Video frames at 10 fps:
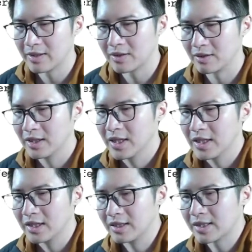So
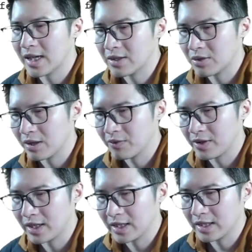in this case, you can
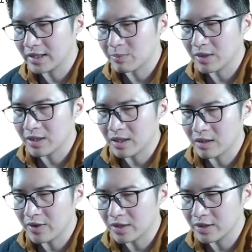find that this particular
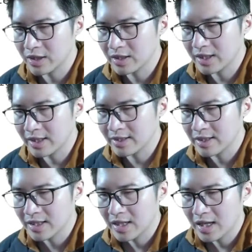function contains
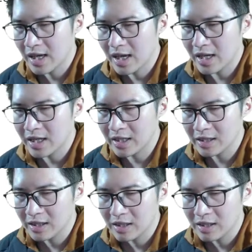A,